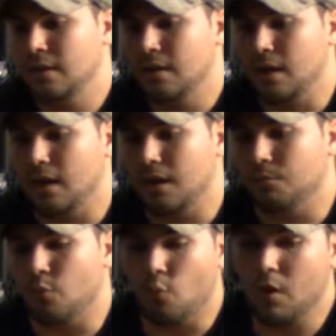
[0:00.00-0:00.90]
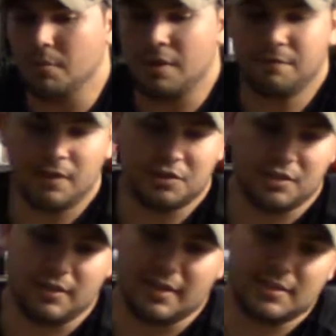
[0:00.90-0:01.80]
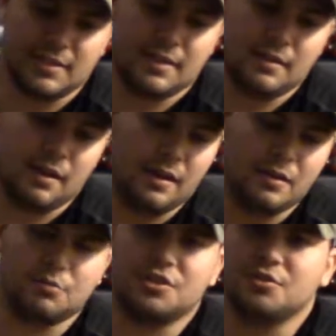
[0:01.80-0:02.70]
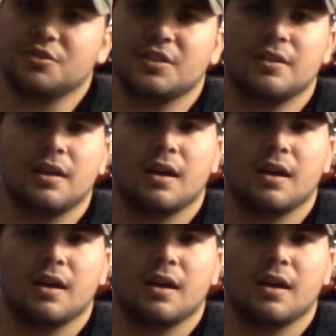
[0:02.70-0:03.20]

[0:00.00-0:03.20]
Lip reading: One malfunction. That's it. It was using